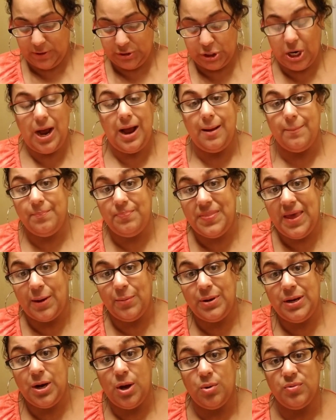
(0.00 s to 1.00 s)
job that
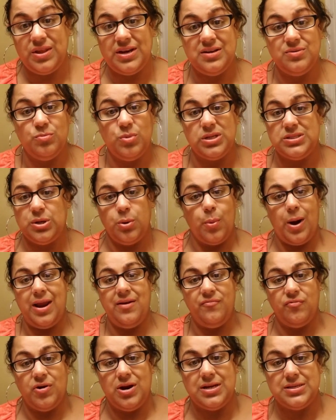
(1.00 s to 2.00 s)
we know that it wasn't
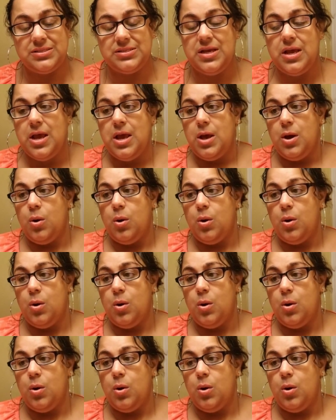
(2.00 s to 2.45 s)
right for us,